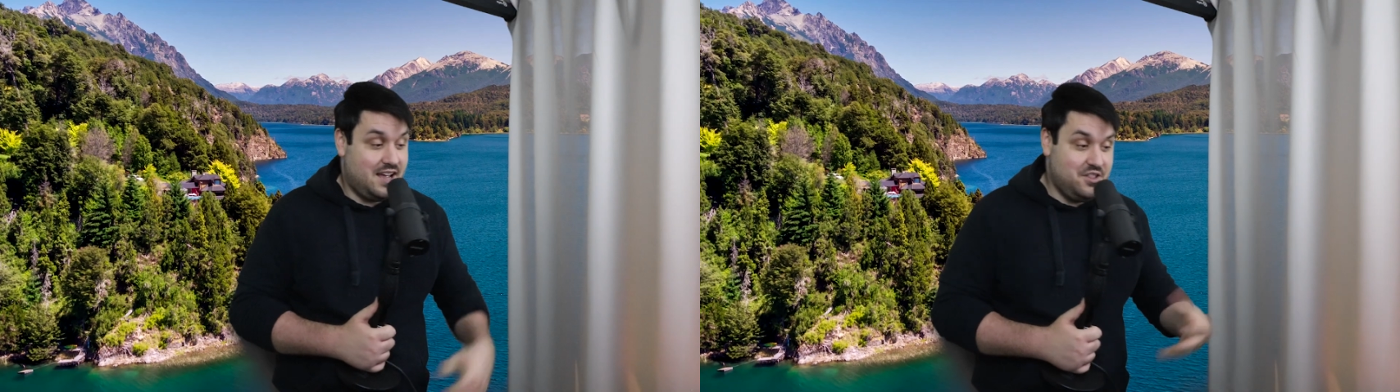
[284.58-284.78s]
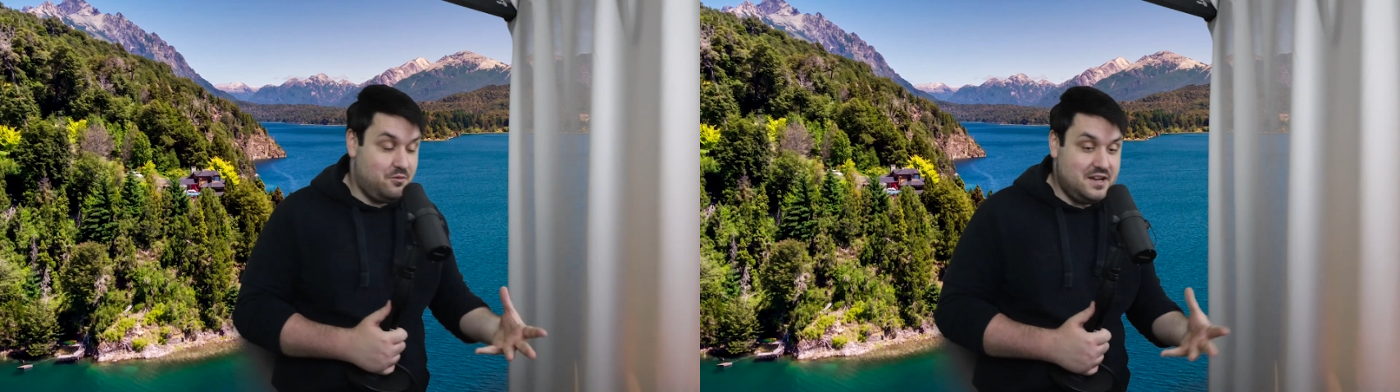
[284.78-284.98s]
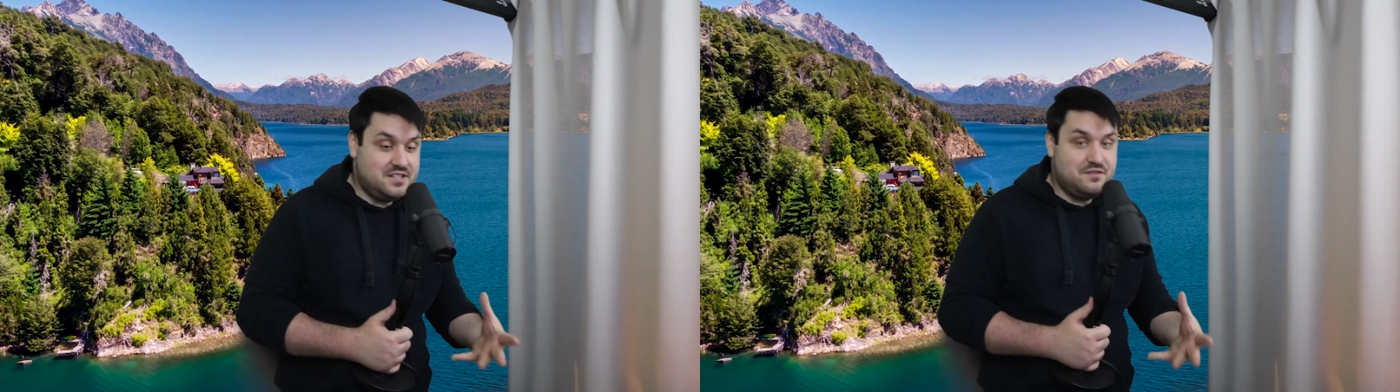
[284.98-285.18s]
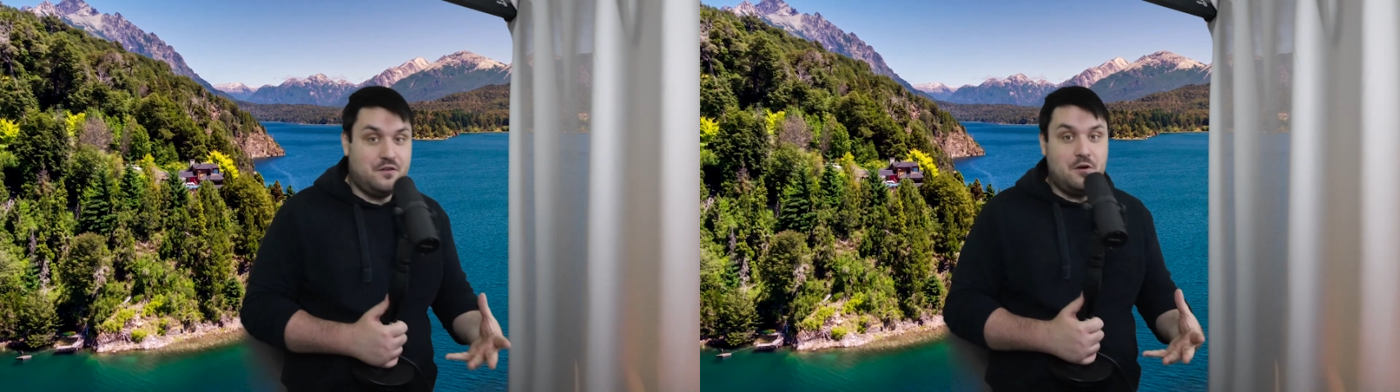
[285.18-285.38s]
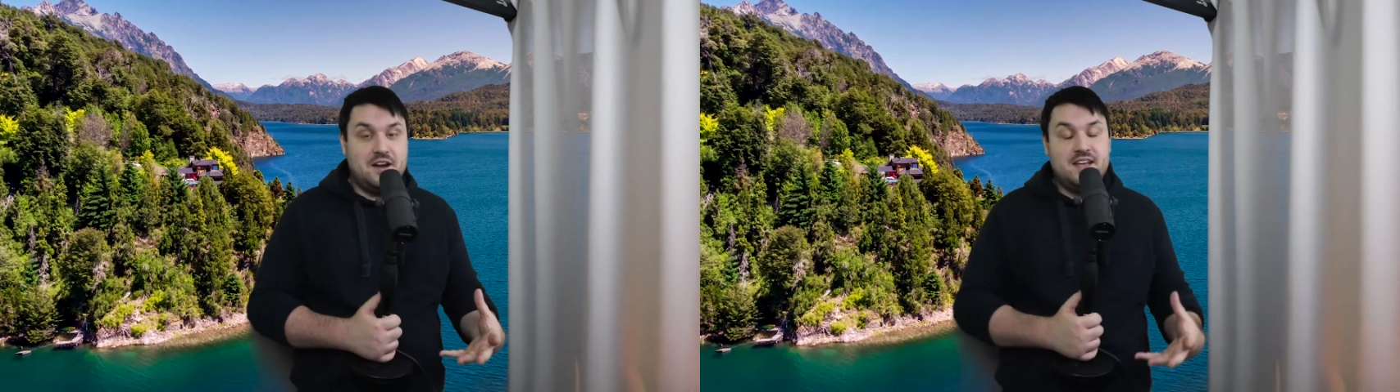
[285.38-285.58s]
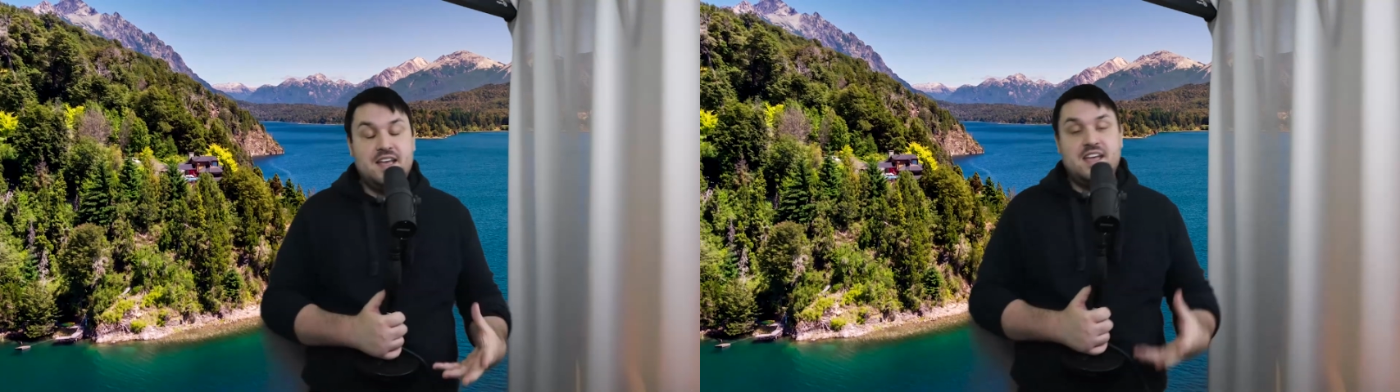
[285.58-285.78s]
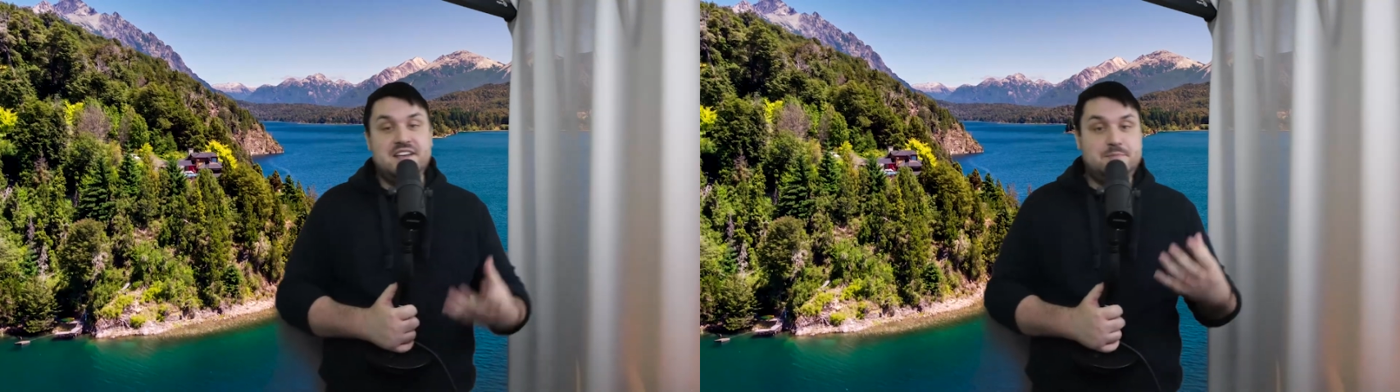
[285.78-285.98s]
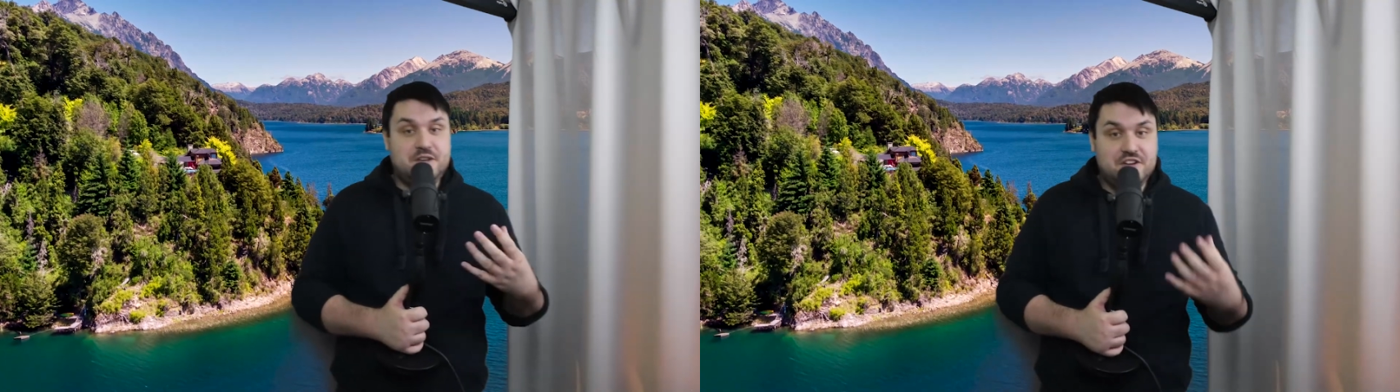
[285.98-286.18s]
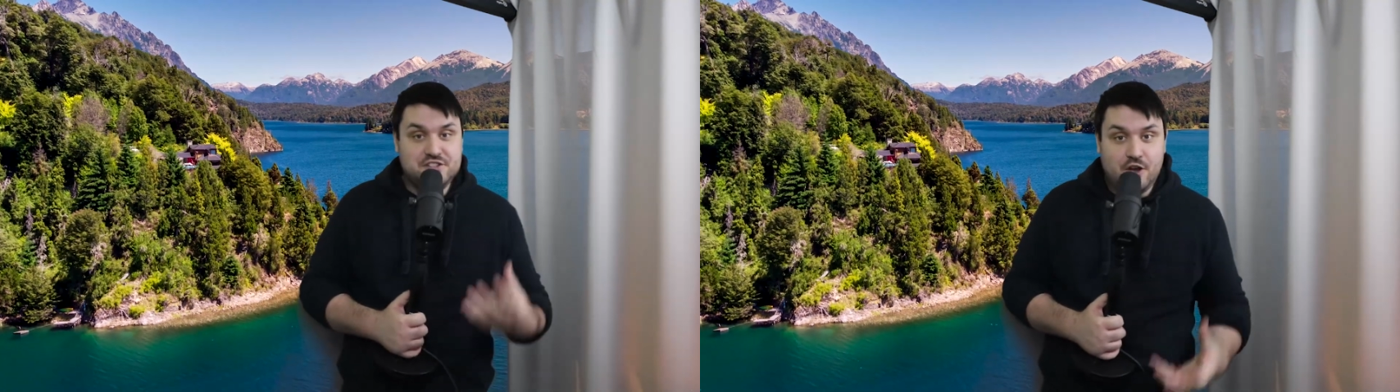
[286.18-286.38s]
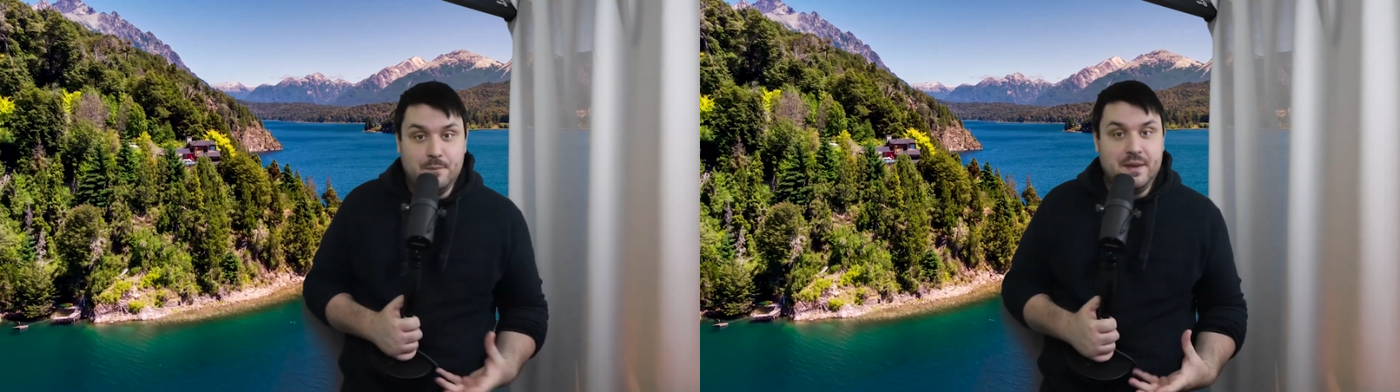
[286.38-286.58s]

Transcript: And the reason for it is because on